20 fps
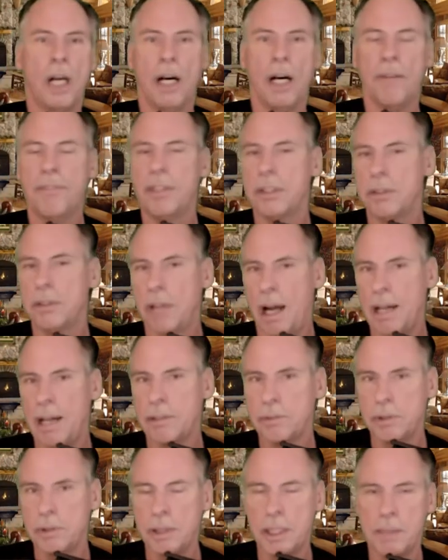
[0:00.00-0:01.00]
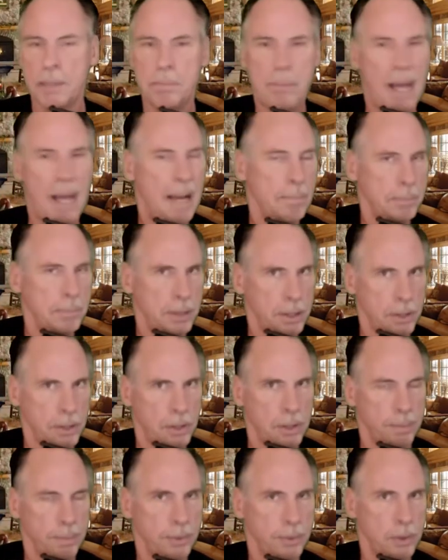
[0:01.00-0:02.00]
of the doctrine of
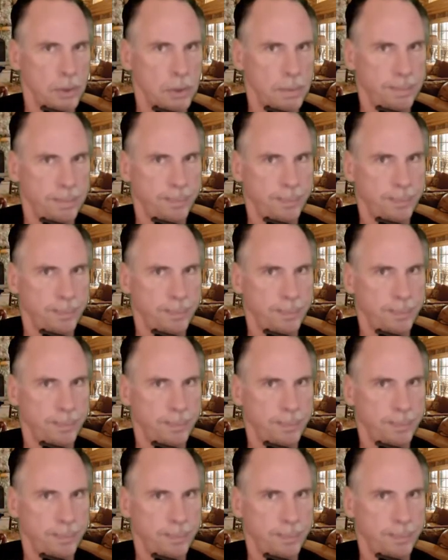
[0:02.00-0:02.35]
baptisms.